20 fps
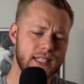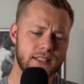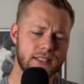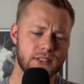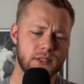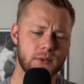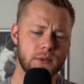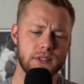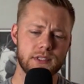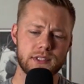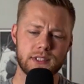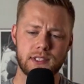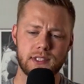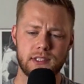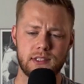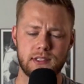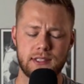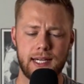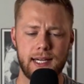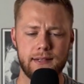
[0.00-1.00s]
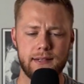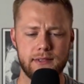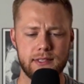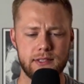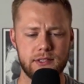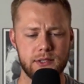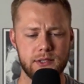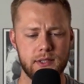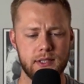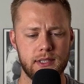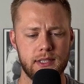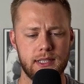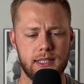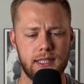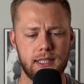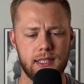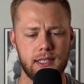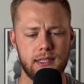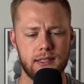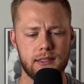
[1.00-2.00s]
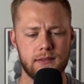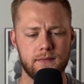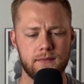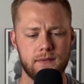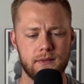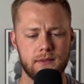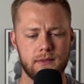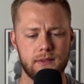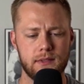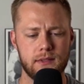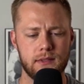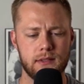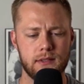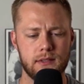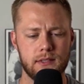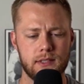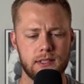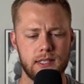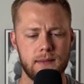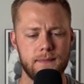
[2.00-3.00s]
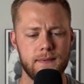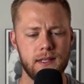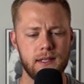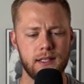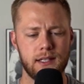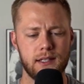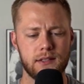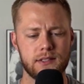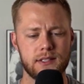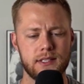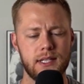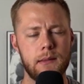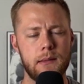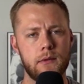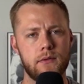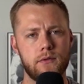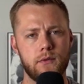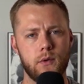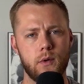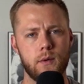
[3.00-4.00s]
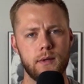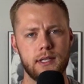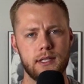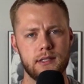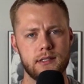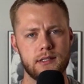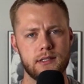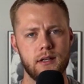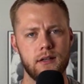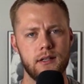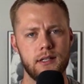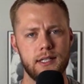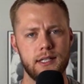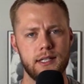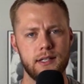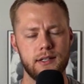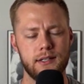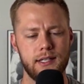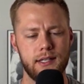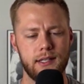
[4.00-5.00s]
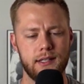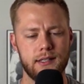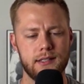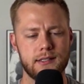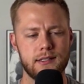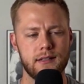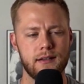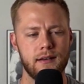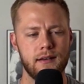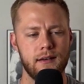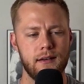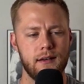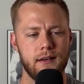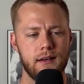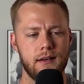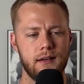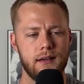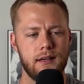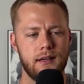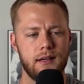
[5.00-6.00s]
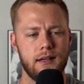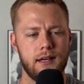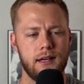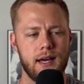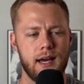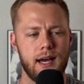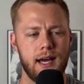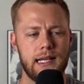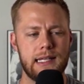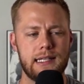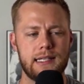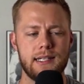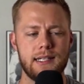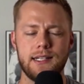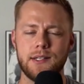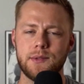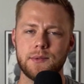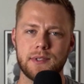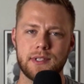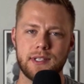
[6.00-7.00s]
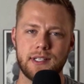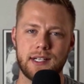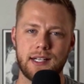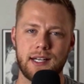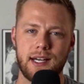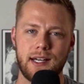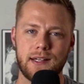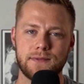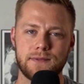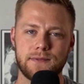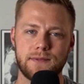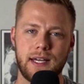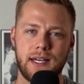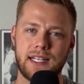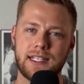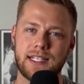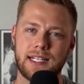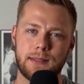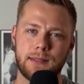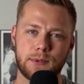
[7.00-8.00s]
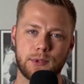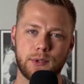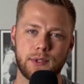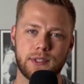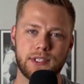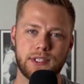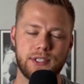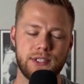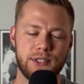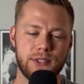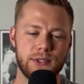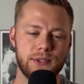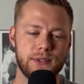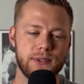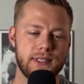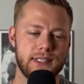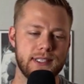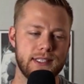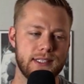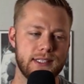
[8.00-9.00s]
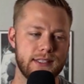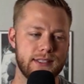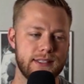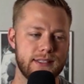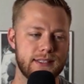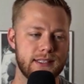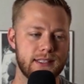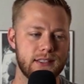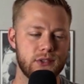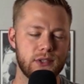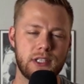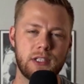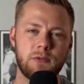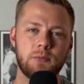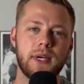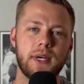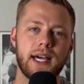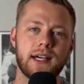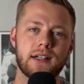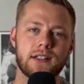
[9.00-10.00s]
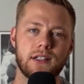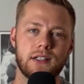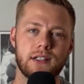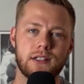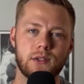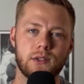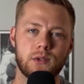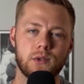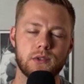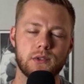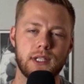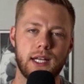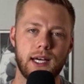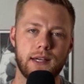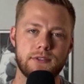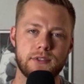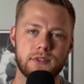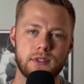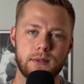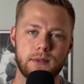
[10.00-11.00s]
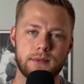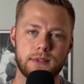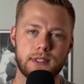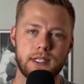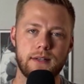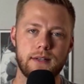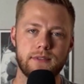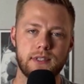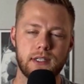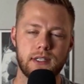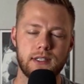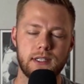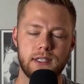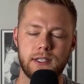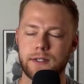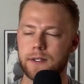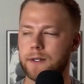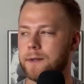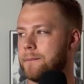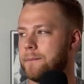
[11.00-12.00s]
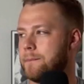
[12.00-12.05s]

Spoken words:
we're just gonna dive into it. Something I'll say before we get started here is I think what I've found that I'm going to do is looking back on old live streams that I've done here.